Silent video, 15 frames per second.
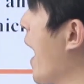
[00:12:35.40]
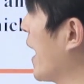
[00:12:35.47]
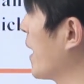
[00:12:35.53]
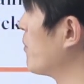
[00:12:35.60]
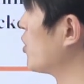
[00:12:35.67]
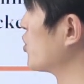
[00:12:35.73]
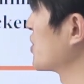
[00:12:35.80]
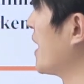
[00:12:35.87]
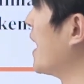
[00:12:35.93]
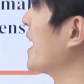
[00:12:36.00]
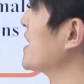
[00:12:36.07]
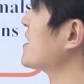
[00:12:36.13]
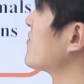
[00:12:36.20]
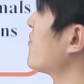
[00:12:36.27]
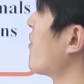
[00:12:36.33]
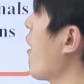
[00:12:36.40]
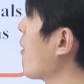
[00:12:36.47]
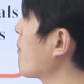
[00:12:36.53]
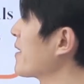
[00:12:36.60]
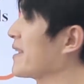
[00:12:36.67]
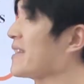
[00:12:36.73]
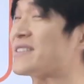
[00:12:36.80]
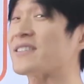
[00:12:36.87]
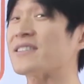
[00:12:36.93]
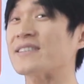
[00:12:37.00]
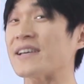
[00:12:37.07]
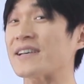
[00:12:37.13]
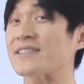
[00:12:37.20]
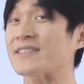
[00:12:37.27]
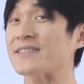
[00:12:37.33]
animals on his farm is
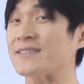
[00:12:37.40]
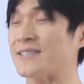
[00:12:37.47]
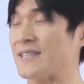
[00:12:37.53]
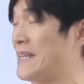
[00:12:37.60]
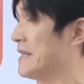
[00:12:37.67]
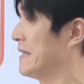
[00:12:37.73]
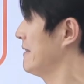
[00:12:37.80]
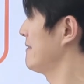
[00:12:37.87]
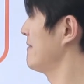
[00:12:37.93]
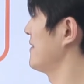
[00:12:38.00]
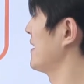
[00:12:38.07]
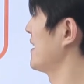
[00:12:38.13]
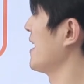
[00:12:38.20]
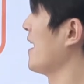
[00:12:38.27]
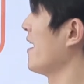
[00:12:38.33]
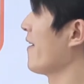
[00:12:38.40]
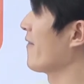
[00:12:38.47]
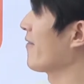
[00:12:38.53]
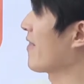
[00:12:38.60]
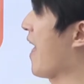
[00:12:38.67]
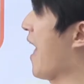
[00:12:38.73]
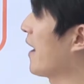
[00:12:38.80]
16. The